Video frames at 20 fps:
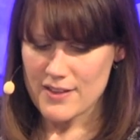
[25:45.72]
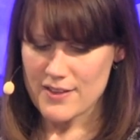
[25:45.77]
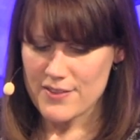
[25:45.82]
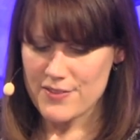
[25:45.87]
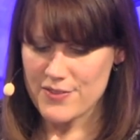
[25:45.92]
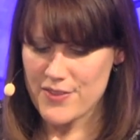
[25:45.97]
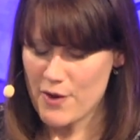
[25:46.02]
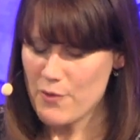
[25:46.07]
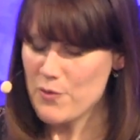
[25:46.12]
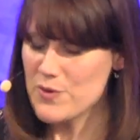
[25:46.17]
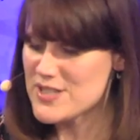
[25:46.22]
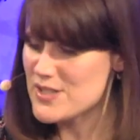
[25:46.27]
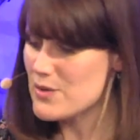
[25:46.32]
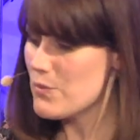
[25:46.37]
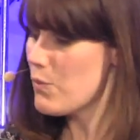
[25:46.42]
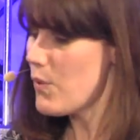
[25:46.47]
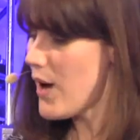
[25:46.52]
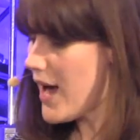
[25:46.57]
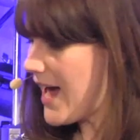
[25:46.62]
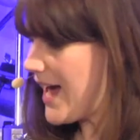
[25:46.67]
there is a
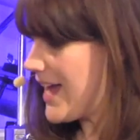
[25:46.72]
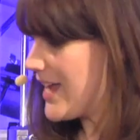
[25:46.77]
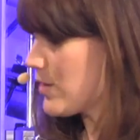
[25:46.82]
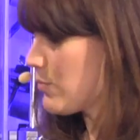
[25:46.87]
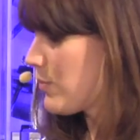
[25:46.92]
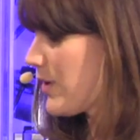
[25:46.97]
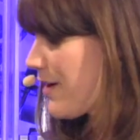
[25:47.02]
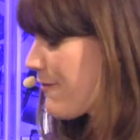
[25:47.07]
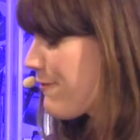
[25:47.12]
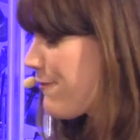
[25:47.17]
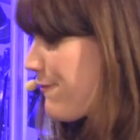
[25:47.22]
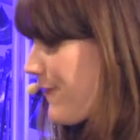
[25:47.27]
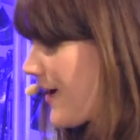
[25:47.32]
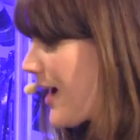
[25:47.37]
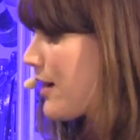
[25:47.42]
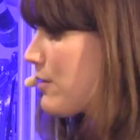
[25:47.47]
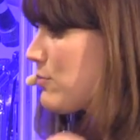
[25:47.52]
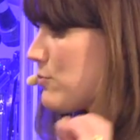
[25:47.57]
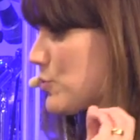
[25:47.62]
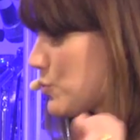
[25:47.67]
way, we have
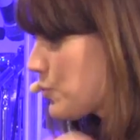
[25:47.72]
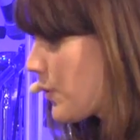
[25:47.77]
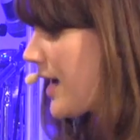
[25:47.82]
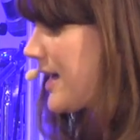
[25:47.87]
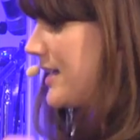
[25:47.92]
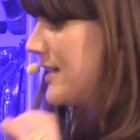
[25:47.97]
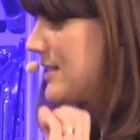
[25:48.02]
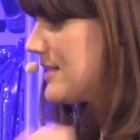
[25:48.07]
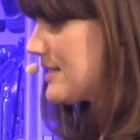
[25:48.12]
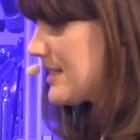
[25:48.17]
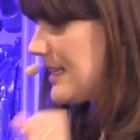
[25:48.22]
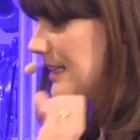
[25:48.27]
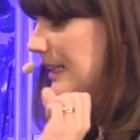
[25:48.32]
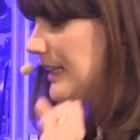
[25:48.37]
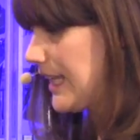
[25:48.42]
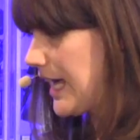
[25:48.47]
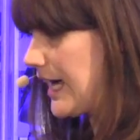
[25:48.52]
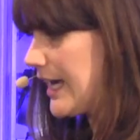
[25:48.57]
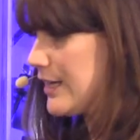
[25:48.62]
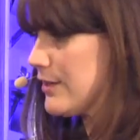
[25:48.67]
found ways in
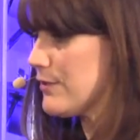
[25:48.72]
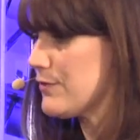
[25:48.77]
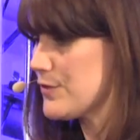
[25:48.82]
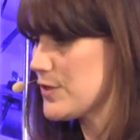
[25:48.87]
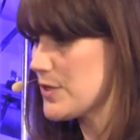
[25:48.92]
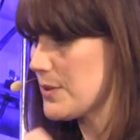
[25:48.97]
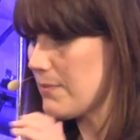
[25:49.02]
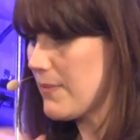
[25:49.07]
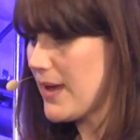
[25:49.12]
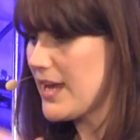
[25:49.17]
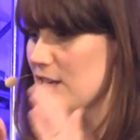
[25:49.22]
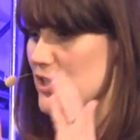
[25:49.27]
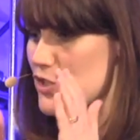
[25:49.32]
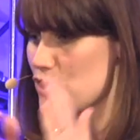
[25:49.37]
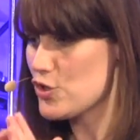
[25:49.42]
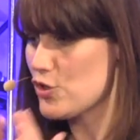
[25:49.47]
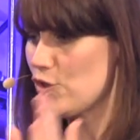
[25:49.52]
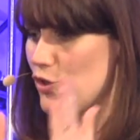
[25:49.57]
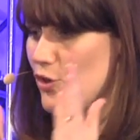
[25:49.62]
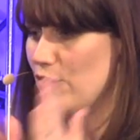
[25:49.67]
life to make
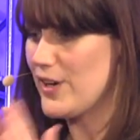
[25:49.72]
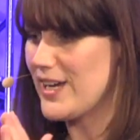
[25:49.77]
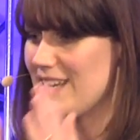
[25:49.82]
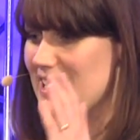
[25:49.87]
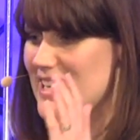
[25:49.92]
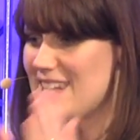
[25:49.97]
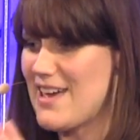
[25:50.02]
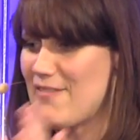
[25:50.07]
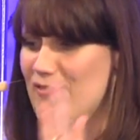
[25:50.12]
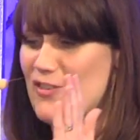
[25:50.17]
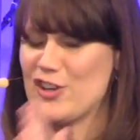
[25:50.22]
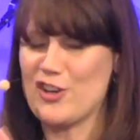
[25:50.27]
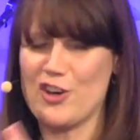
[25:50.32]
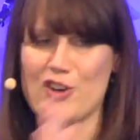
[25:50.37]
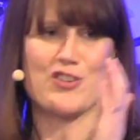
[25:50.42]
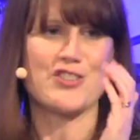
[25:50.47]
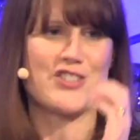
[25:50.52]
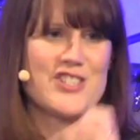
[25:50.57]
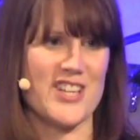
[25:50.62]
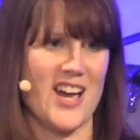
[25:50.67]
sure it never
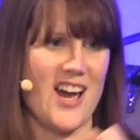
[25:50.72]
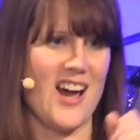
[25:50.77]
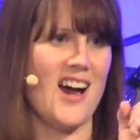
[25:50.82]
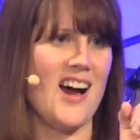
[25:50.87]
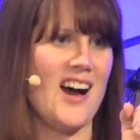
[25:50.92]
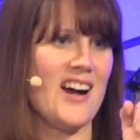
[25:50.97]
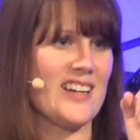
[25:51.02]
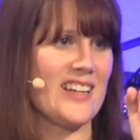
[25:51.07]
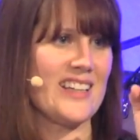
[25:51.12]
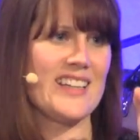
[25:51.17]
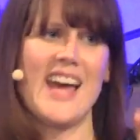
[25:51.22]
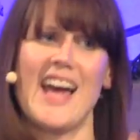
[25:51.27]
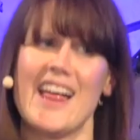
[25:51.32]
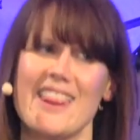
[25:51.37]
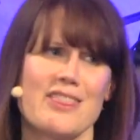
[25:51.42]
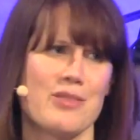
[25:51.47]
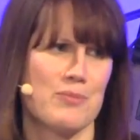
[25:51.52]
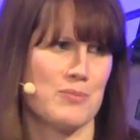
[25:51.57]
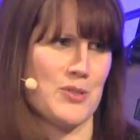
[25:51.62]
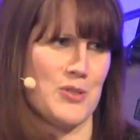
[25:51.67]
goes dark. And
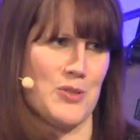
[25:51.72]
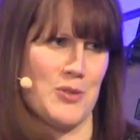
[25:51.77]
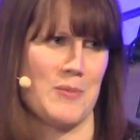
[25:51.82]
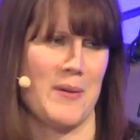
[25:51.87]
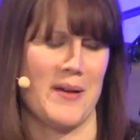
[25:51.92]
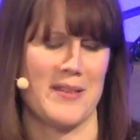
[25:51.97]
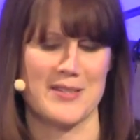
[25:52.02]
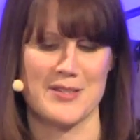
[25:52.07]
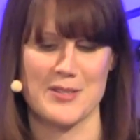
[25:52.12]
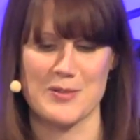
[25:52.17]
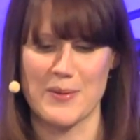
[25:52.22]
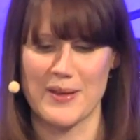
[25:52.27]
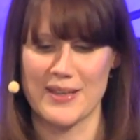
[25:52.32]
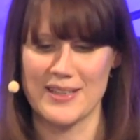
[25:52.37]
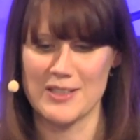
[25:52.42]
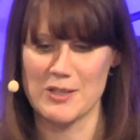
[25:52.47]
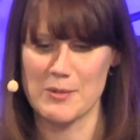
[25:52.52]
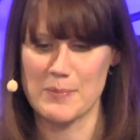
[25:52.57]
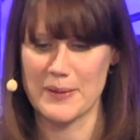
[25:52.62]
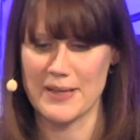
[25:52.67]
Anth was talking about this as well a
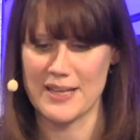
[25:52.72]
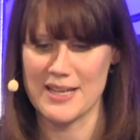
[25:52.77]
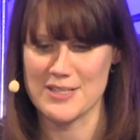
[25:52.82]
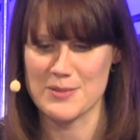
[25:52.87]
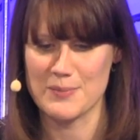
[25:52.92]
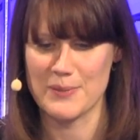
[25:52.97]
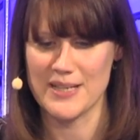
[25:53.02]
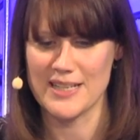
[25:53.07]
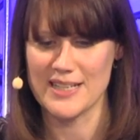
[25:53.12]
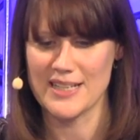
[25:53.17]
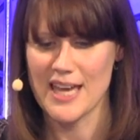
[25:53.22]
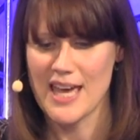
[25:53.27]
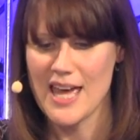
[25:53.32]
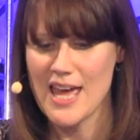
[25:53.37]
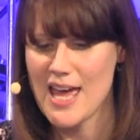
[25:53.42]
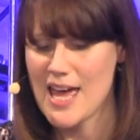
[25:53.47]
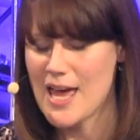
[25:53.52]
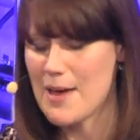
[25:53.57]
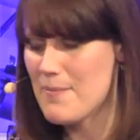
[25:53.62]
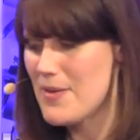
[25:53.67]
little bit last week.
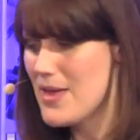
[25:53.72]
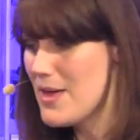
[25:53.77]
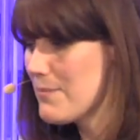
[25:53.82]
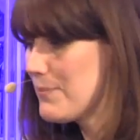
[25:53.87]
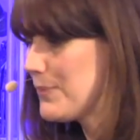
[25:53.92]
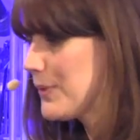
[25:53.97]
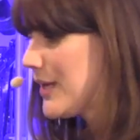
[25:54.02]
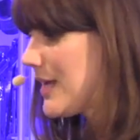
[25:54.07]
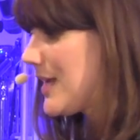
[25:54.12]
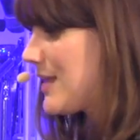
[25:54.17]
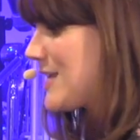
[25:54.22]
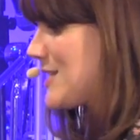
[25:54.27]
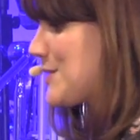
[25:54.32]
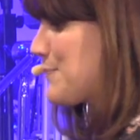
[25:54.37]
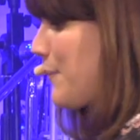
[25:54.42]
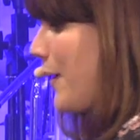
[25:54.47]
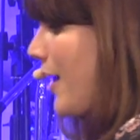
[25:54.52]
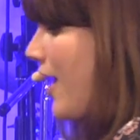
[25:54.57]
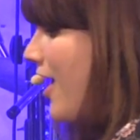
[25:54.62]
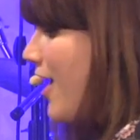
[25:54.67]
Um, but it's
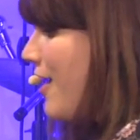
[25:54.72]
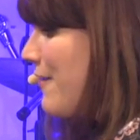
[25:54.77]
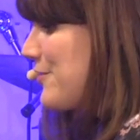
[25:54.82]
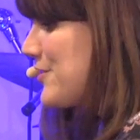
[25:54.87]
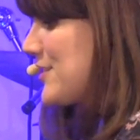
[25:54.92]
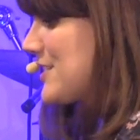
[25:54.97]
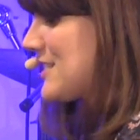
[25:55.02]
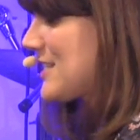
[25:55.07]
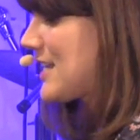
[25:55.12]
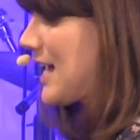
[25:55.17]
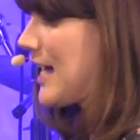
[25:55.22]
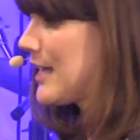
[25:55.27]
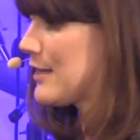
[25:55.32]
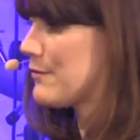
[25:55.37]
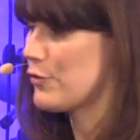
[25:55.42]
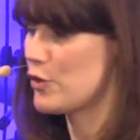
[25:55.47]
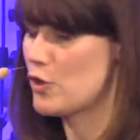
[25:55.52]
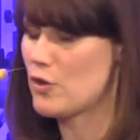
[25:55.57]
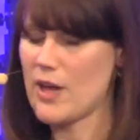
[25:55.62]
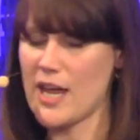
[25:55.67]
part of the design
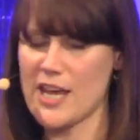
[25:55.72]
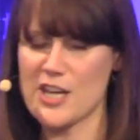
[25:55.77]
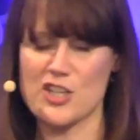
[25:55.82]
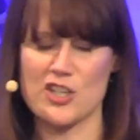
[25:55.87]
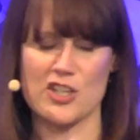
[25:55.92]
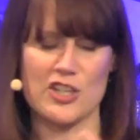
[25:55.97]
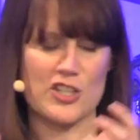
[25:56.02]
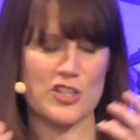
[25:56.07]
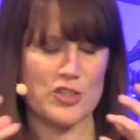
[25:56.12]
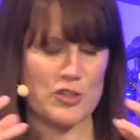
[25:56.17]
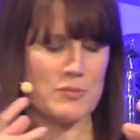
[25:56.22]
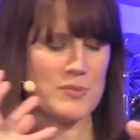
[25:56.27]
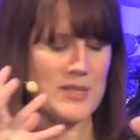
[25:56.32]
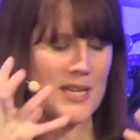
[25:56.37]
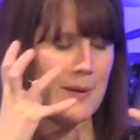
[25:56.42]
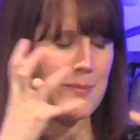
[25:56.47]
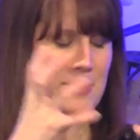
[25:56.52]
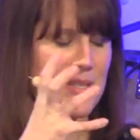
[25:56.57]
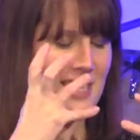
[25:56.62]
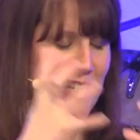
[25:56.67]
of creation that
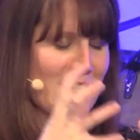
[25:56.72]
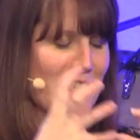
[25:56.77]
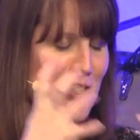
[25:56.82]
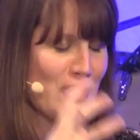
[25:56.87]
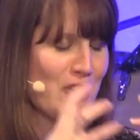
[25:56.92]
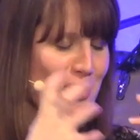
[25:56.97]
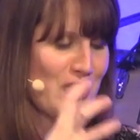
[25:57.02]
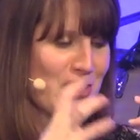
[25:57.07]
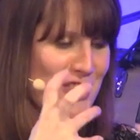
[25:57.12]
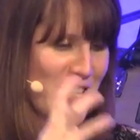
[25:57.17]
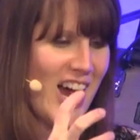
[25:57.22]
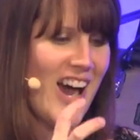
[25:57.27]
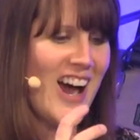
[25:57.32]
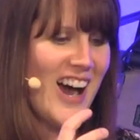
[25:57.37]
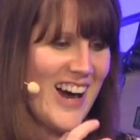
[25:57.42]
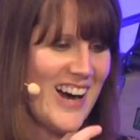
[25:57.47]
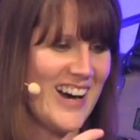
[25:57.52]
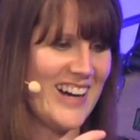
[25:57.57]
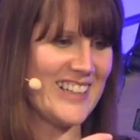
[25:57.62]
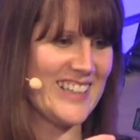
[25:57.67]
sometimes things go
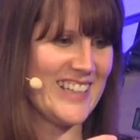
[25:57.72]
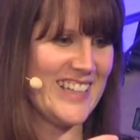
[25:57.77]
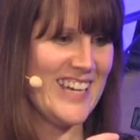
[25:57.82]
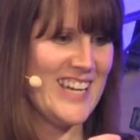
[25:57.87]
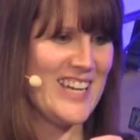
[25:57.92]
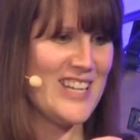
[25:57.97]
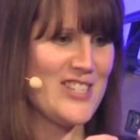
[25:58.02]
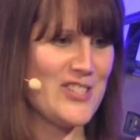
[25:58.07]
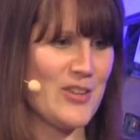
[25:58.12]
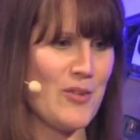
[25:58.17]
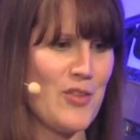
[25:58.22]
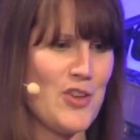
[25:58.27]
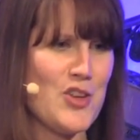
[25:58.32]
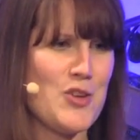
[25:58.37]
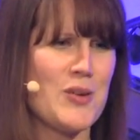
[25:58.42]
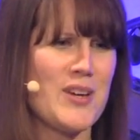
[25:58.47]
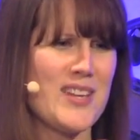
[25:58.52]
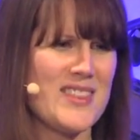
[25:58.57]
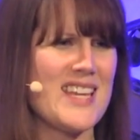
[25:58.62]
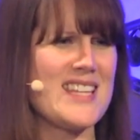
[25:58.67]
dark so that you
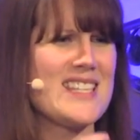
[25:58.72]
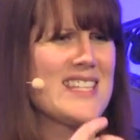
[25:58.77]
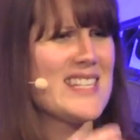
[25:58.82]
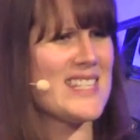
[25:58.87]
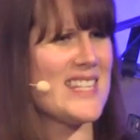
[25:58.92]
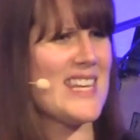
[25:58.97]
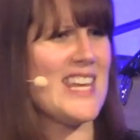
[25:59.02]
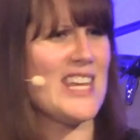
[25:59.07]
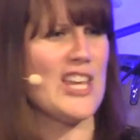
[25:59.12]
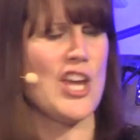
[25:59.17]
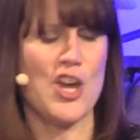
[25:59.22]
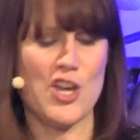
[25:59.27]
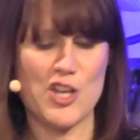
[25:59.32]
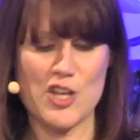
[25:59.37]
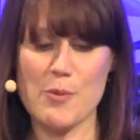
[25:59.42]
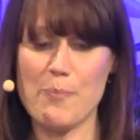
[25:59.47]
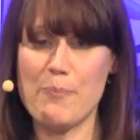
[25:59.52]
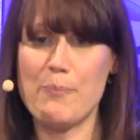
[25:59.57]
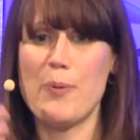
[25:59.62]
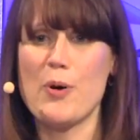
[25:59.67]
can then see.
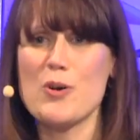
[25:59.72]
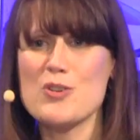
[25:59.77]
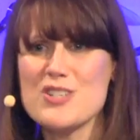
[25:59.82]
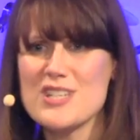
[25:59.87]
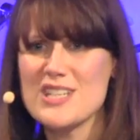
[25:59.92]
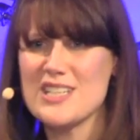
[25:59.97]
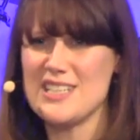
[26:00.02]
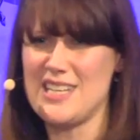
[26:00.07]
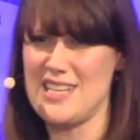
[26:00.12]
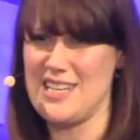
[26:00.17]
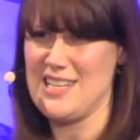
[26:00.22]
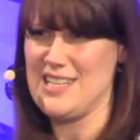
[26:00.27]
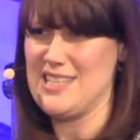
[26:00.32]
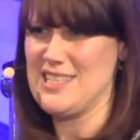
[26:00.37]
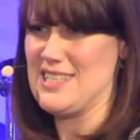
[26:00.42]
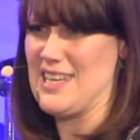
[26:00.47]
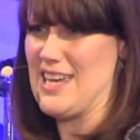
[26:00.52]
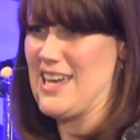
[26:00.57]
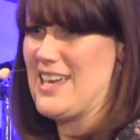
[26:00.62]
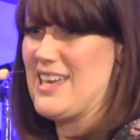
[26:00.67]
Your body needs
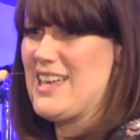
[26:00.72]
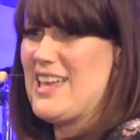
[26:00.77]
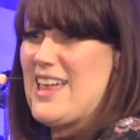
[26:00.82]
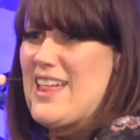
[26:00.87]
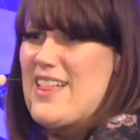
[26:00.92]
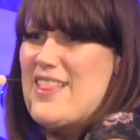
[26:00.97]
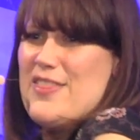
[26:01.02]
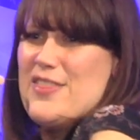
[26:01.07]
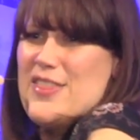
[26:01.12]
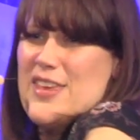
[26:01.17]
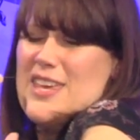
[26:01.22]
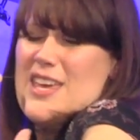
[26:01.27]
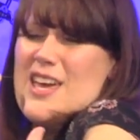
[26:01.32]
it. The,